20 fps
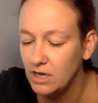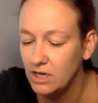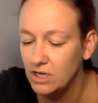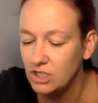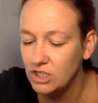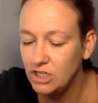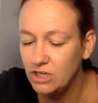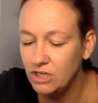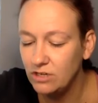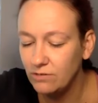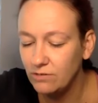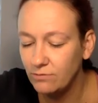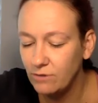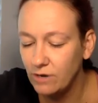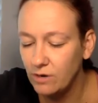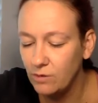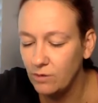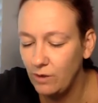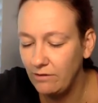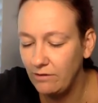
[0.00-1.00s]
She could have
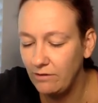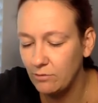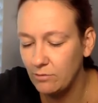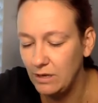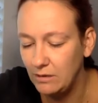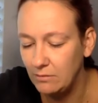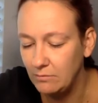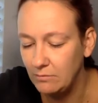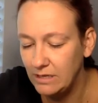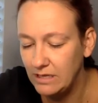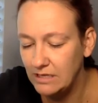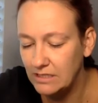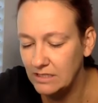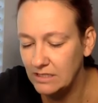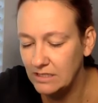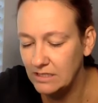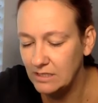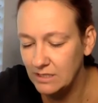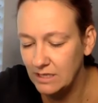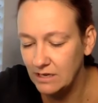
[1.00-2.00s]
run away from him because
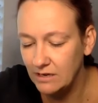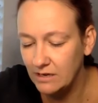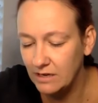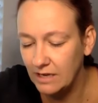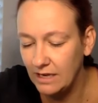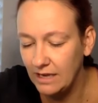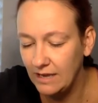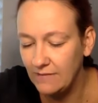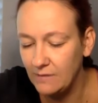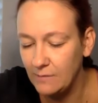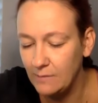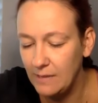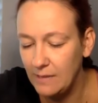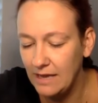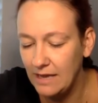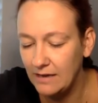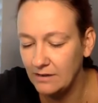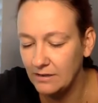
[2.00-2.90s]
he was carrying a heavy pack